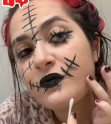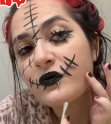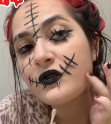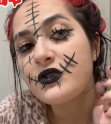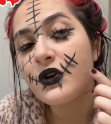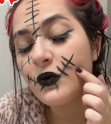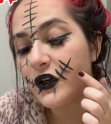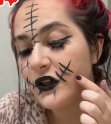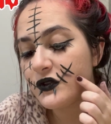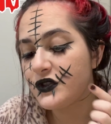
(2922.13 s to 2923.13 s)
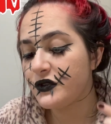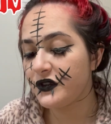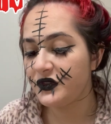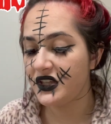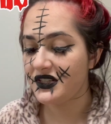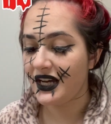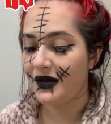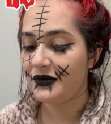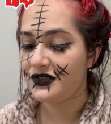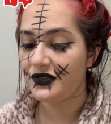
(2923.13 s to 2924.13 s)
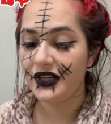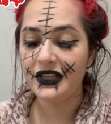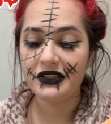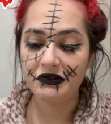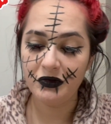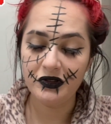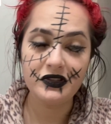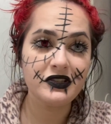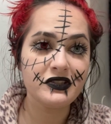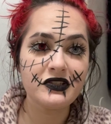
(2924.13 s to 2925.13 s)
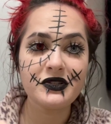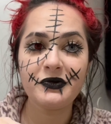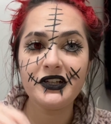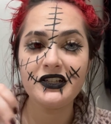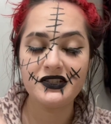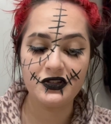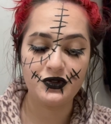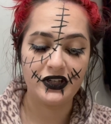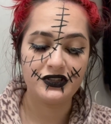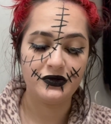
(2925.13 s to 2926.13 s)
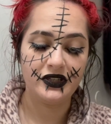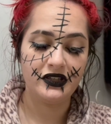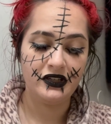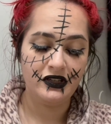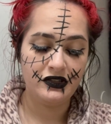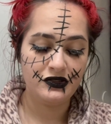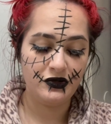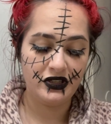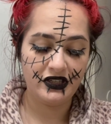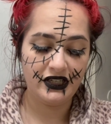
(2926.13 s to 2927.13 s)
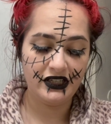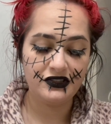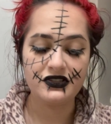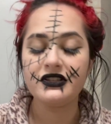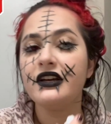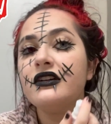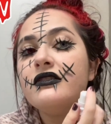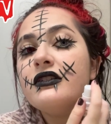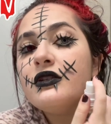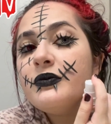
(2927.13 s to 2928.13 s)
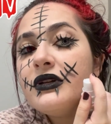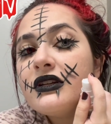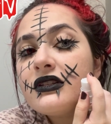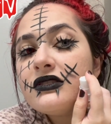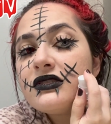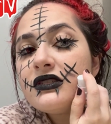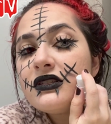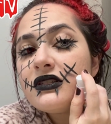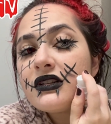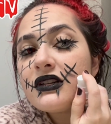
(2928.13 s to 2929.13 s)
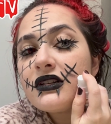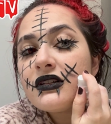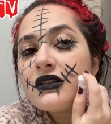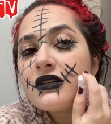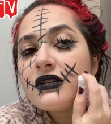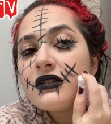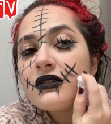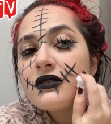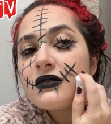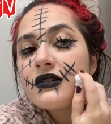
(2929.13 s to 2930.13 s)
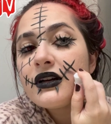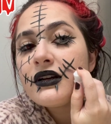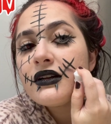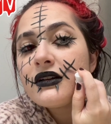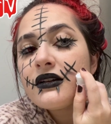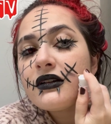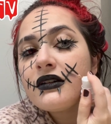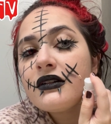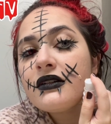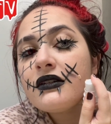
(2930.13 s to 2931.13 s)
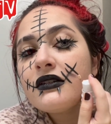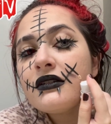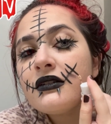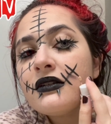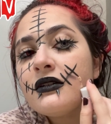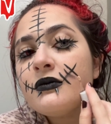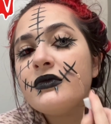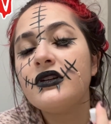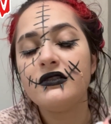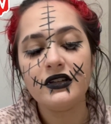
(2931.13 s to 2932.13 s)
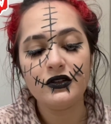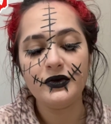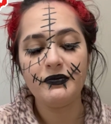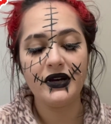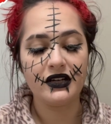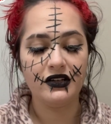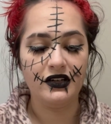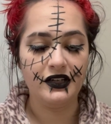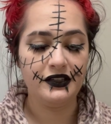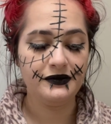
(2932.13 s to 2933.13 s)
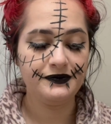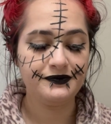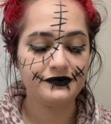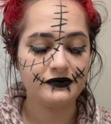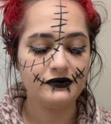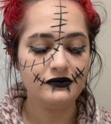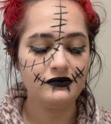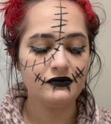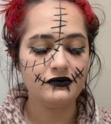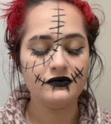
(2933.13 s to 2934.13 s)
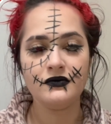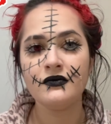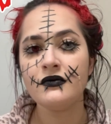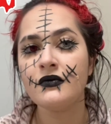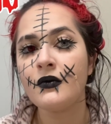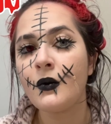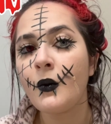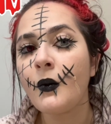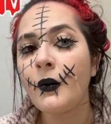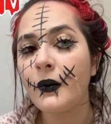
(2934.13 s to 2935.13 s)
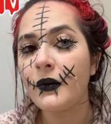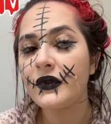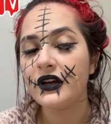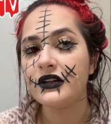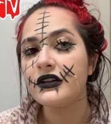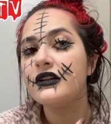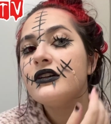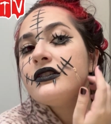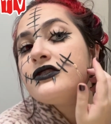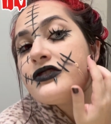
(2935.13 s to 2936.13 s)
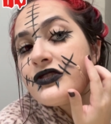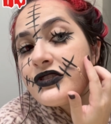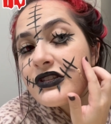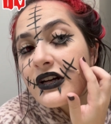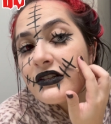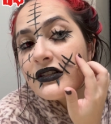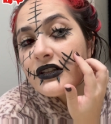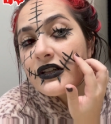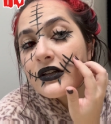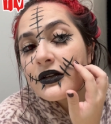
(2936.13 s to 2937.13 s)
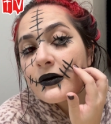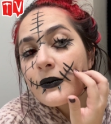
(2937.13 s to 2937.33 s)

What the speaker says: So what do you do if this happens, right? Well, there's a pretty easy trick to it. So you can kind of just take a little bit of concealer, right? Put a little bit back on. And you're gonna just gently